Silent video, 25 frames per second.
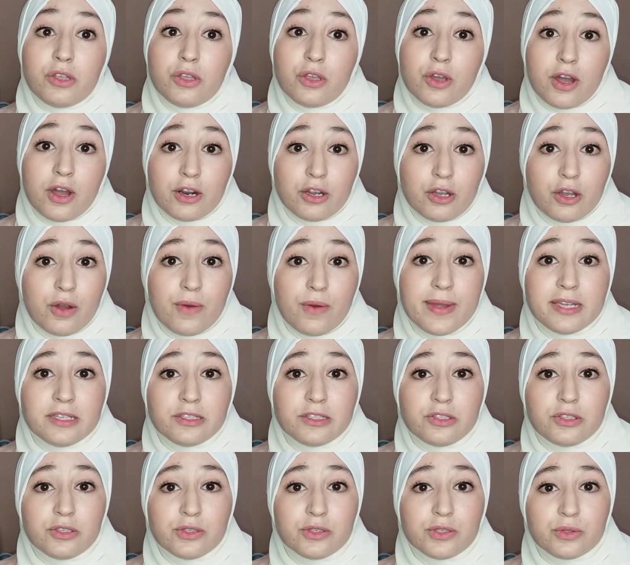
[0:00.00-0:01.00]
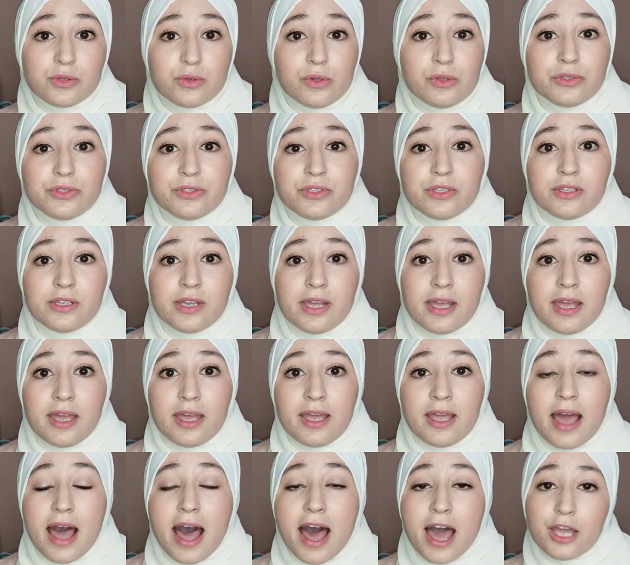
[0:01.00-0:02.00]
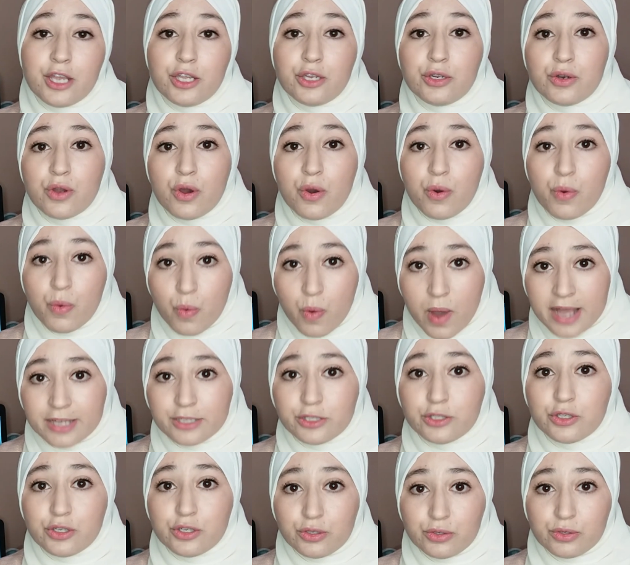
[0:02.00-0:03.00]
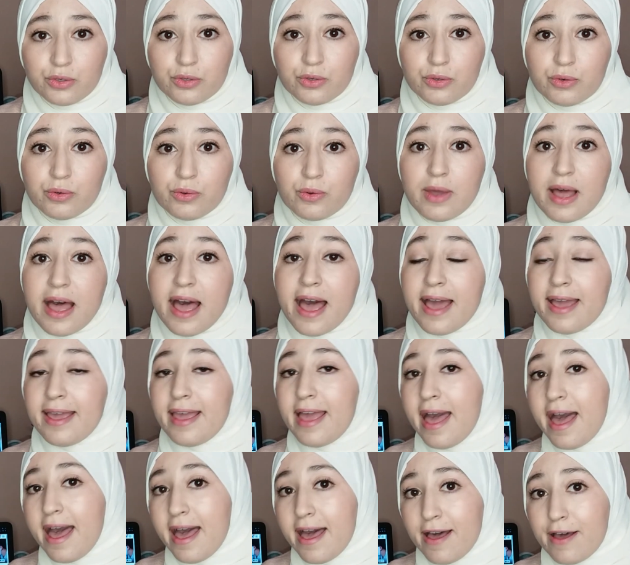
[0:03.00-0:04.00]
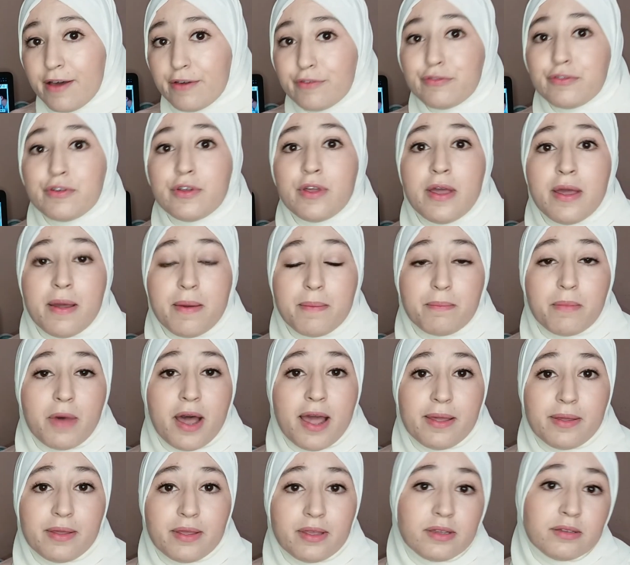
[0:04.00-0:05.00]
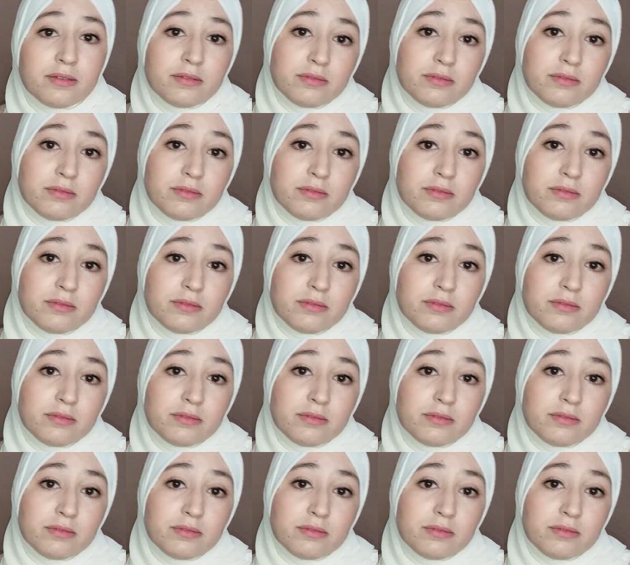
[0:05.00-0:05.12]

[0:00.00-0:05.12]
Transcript: You are going to school today, I know what to do. I have my